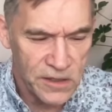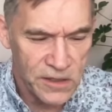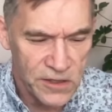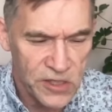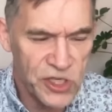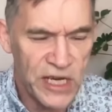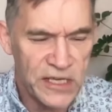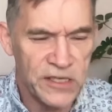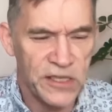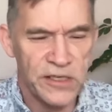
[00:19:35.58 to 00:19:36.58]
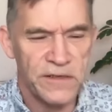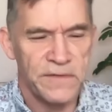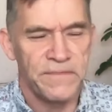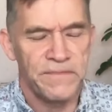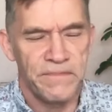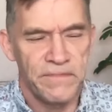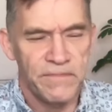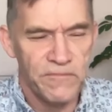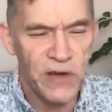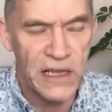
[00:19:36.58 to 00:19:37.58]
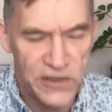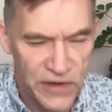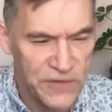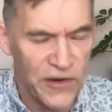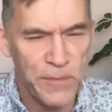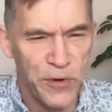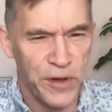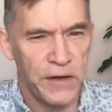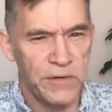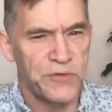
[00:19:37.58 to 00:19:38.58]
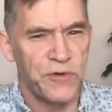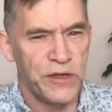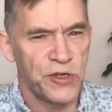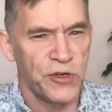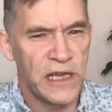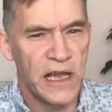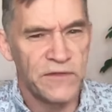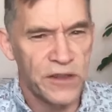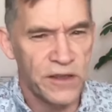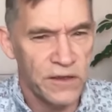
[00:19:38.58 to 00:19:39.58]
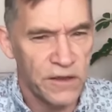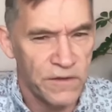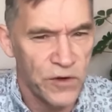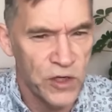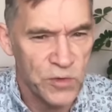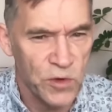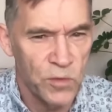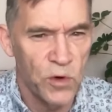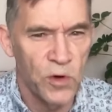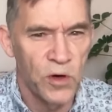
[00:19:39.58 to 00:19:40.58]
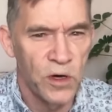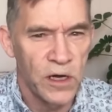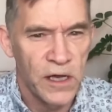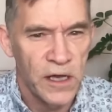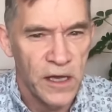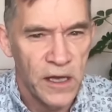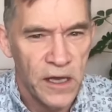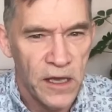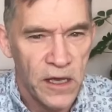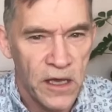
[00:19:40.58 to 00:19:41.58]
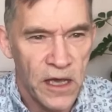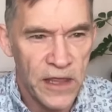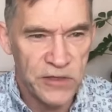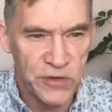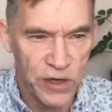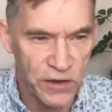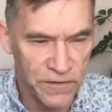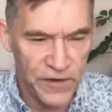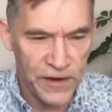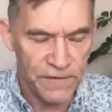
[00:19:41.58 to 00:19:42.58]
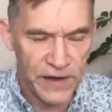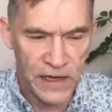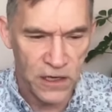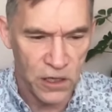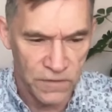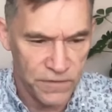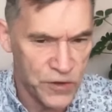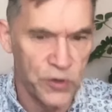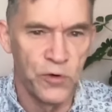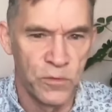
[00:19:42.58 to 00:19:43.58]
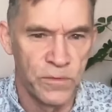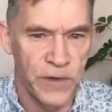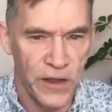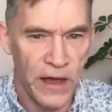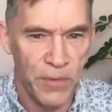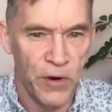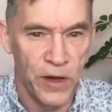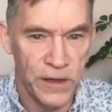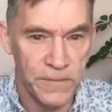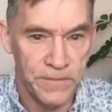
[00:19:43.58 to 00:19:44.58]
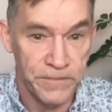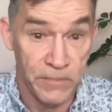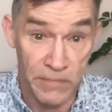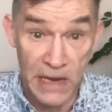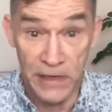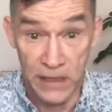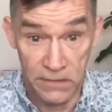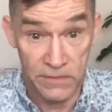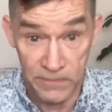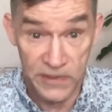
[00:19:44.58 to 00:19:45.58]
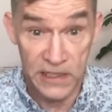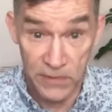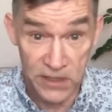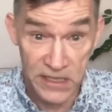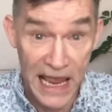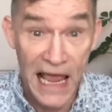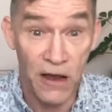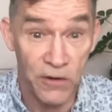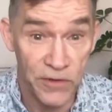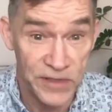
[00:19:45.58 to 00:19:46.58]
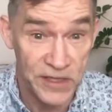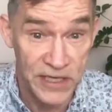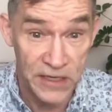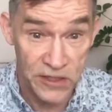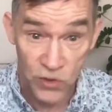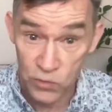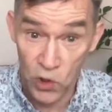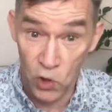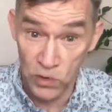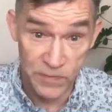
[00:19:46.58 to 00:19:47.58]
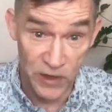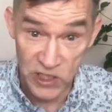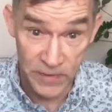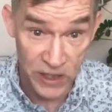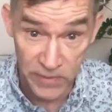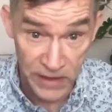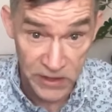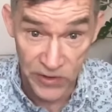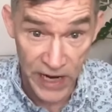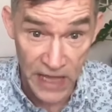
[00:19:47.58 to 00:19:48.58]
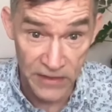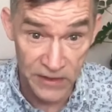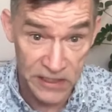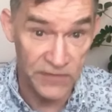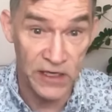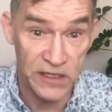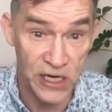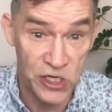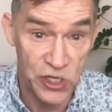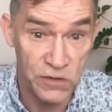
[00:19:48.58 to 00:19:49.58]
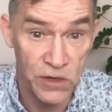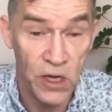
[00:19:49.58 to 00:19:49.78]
suggest that, well, it's very important that it was written shortly after the First World War, and there was a real feeling of doom at that point, maybe similar to now. There was a sense that the world was possibly coming to an end, that civilization